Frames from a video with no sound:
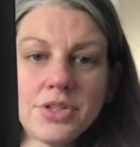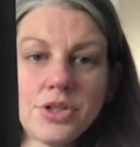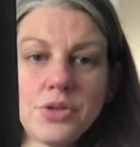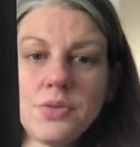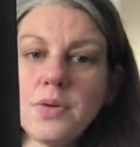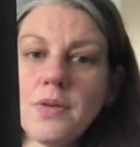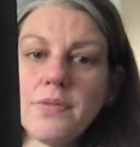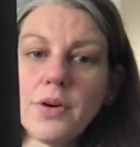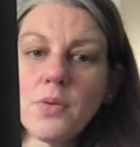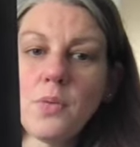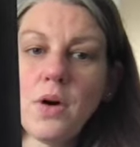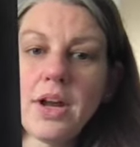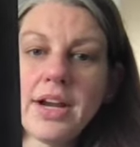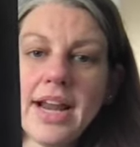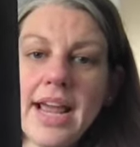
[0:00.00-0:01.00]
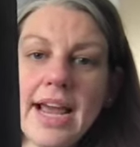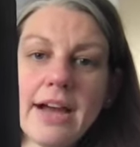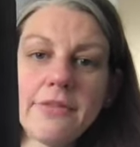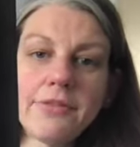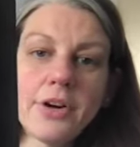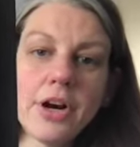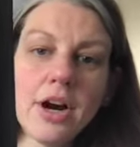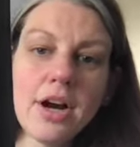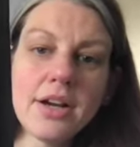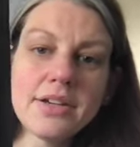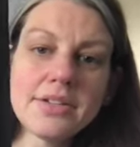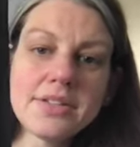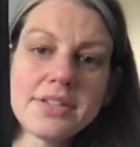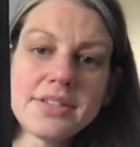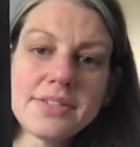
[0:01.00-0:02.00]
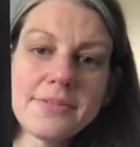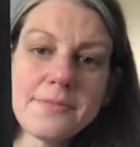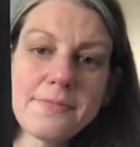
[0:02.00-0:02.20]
2 over 1 half cross.